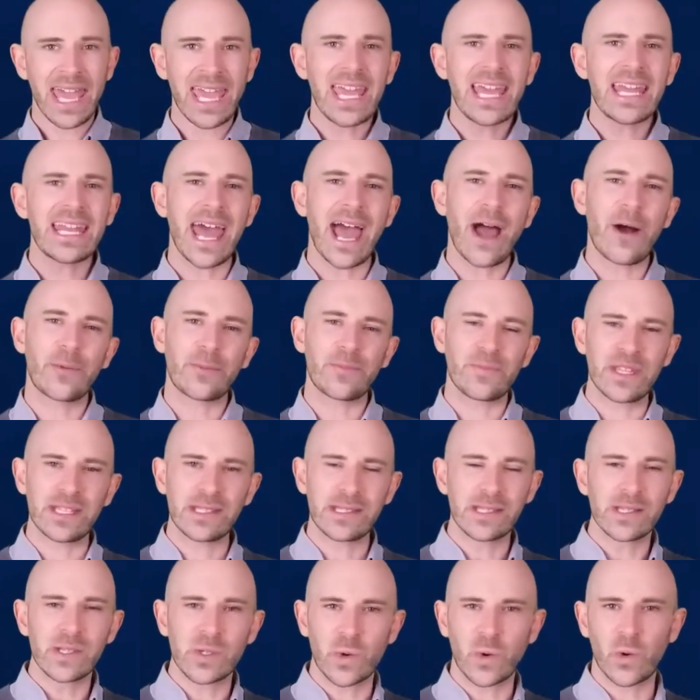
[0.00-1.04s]
Here now
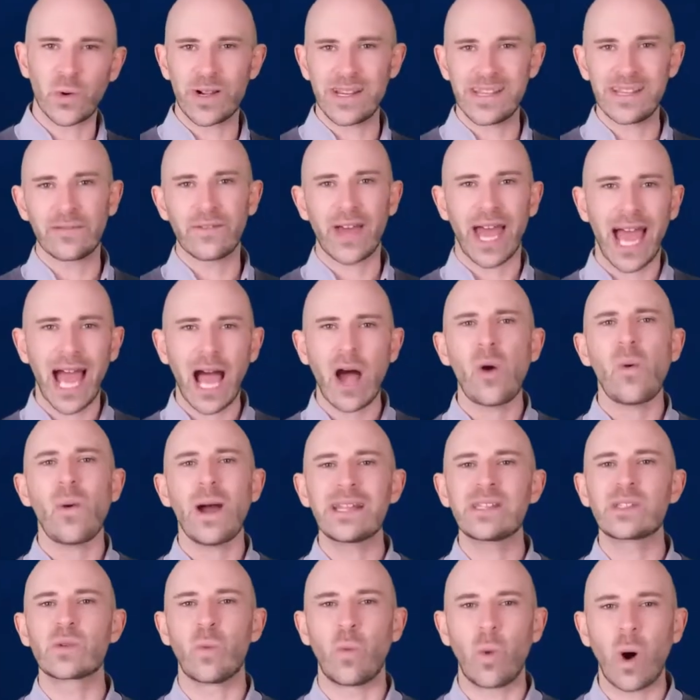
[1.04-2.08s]
is the story of how
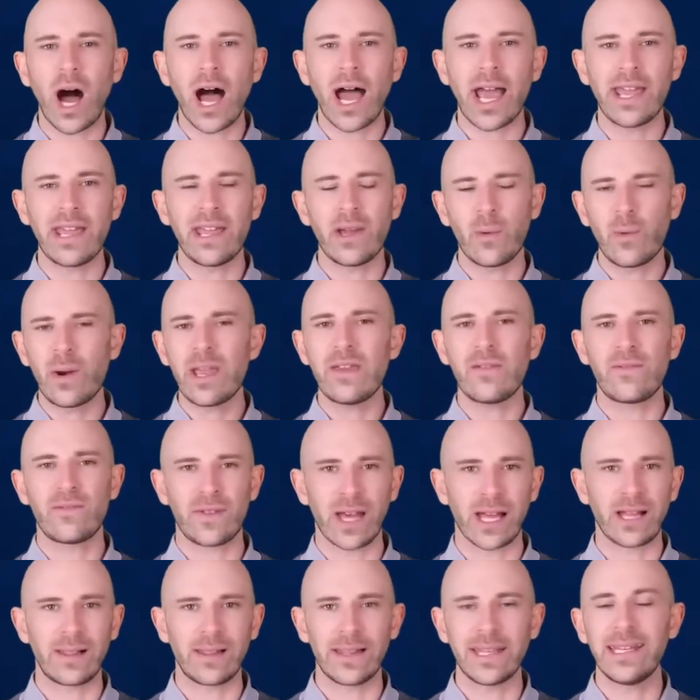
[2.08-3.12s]
and why we
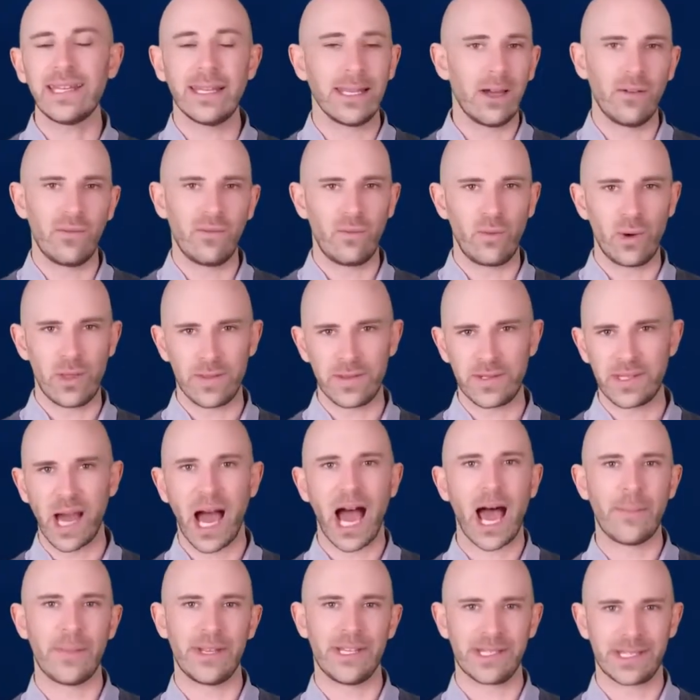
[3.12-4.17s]
fell in love with
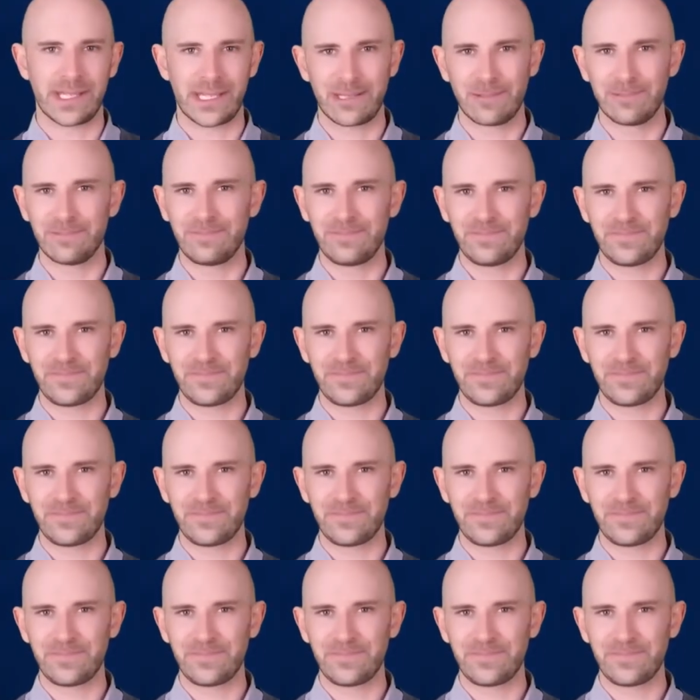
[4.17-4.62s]
diamonds.